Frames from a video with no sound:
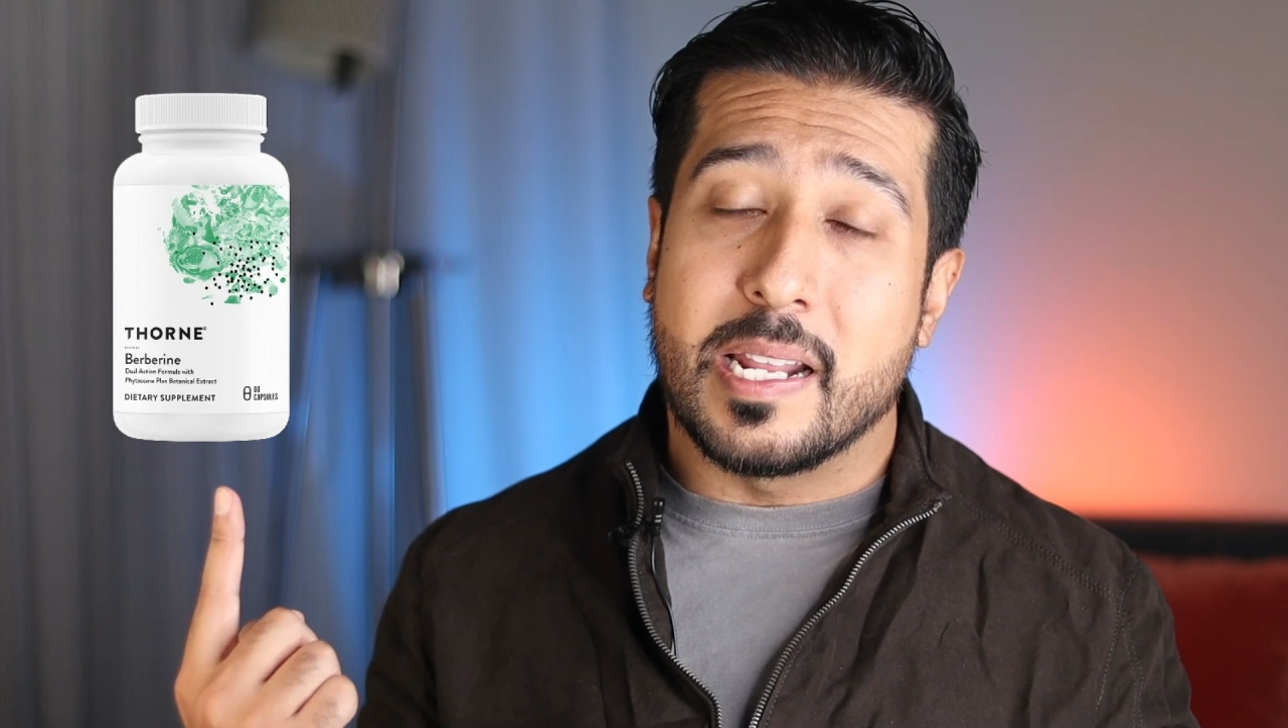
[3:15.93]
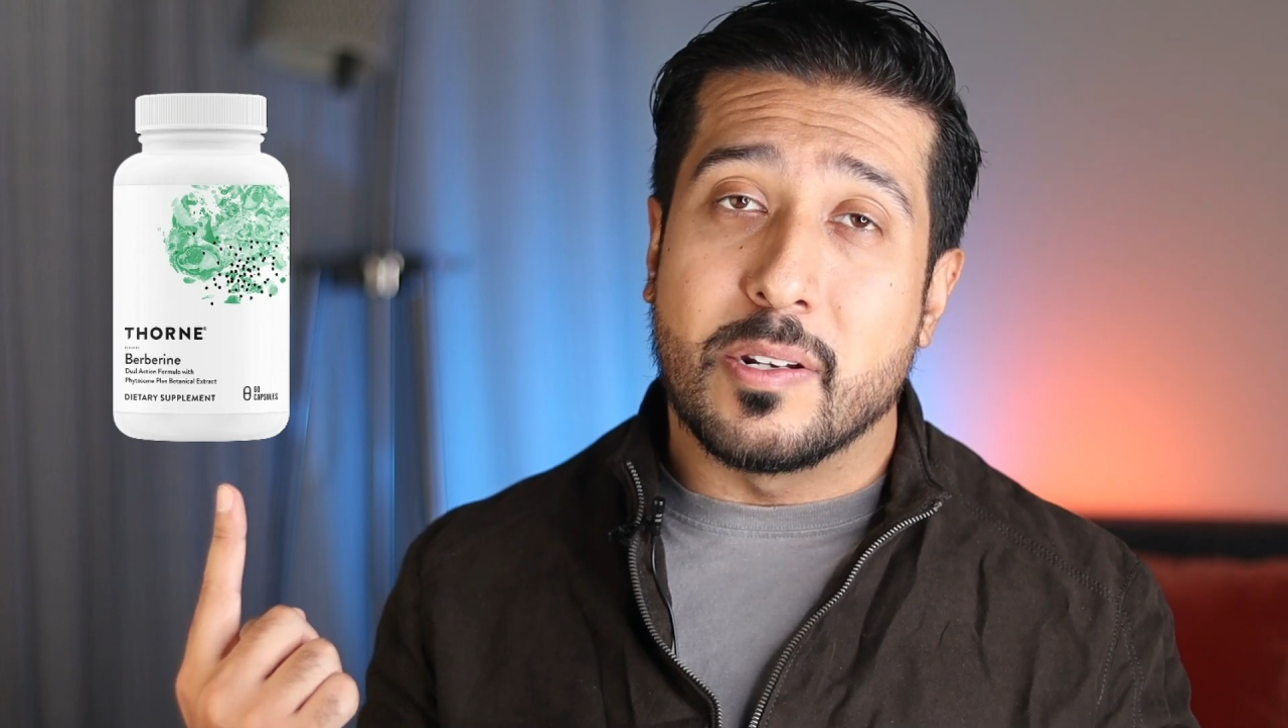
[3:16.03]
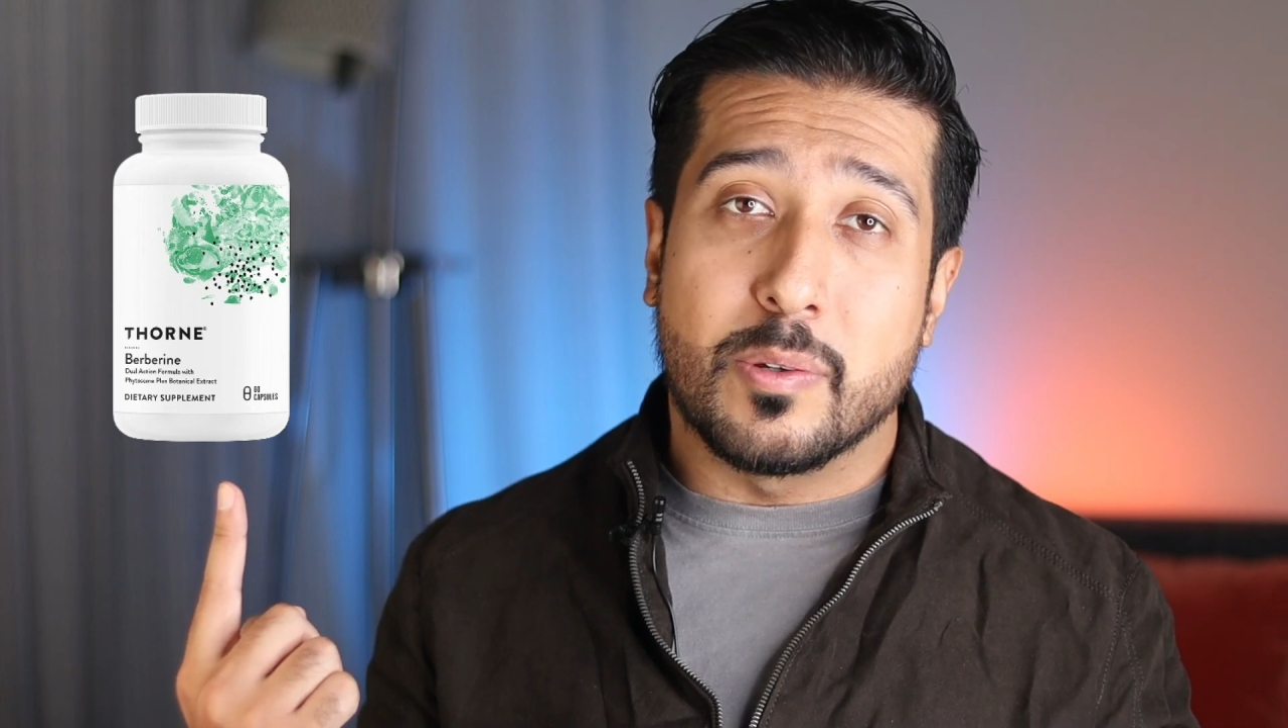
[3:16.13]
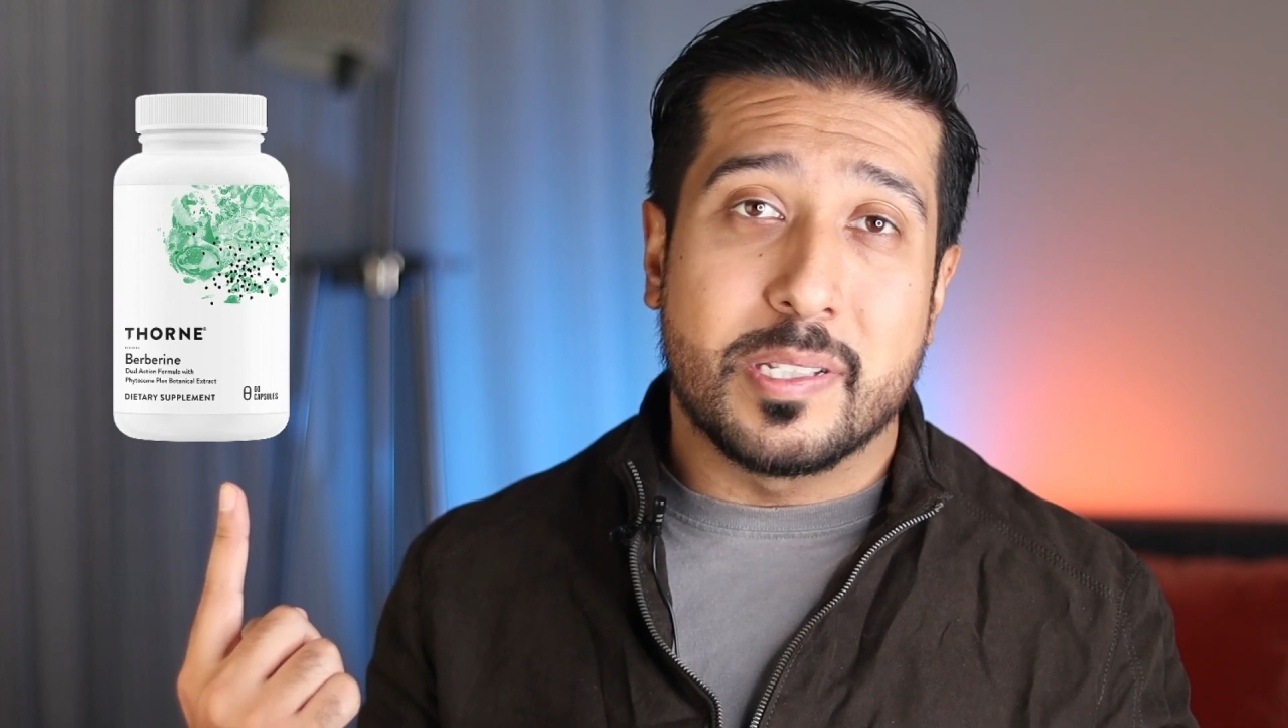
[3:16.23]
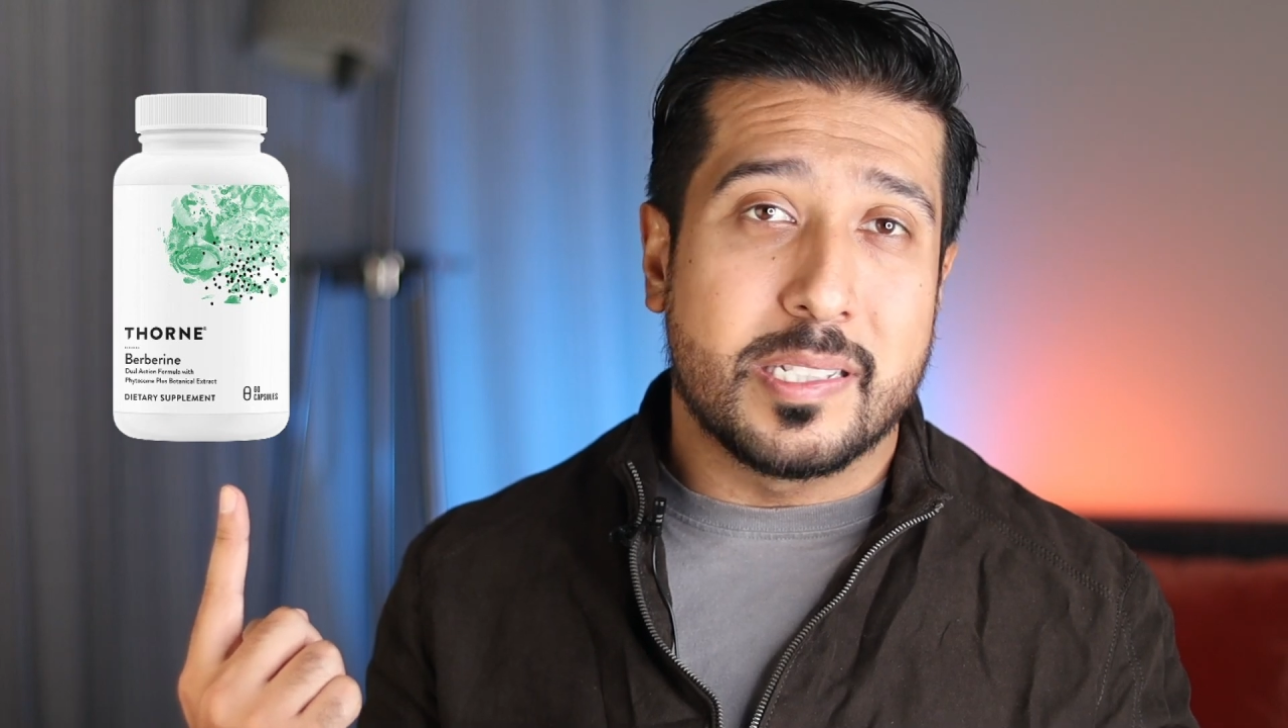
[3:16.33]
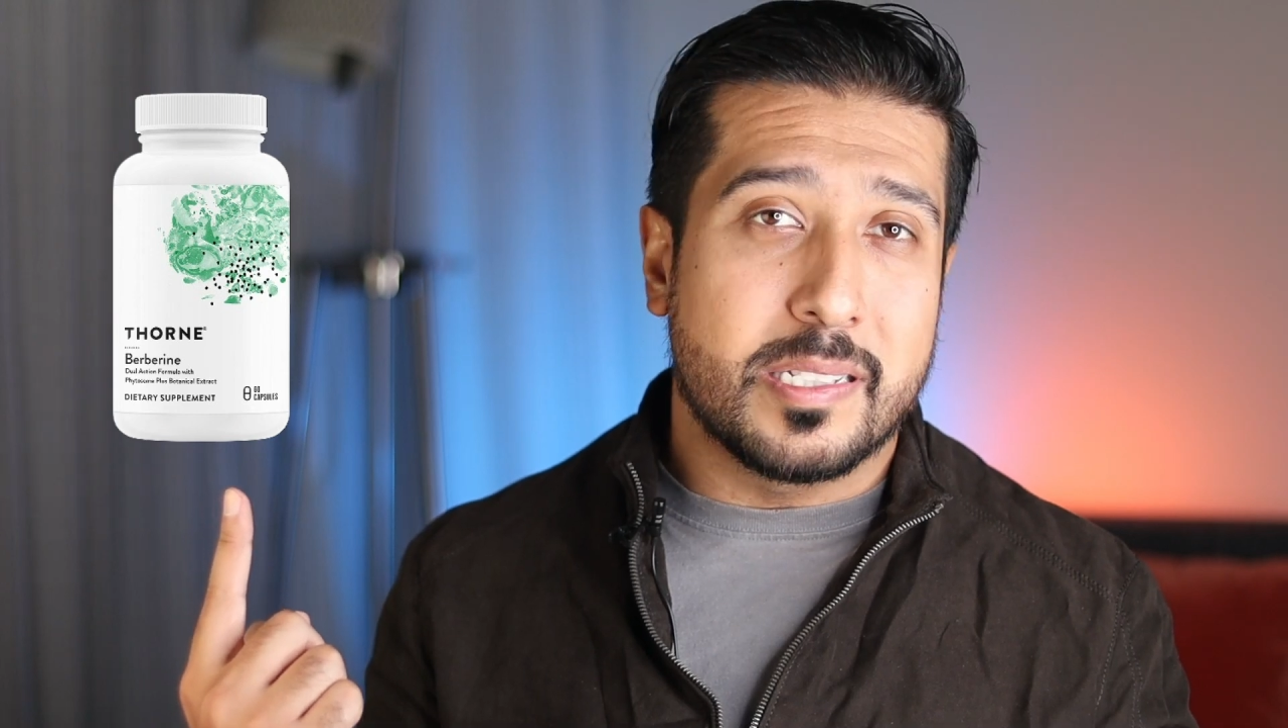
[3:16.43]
And no, this